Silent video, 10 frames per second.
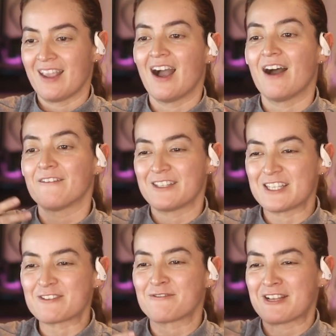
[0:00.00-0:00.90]
and have
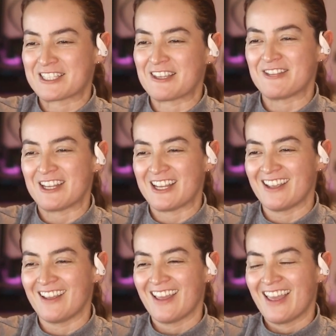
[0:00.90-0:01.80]
this
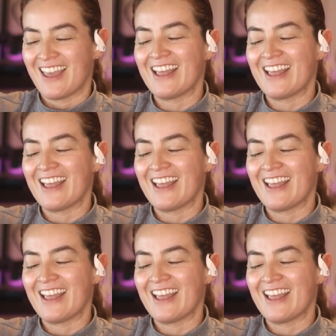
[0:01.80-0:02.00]
flexibility.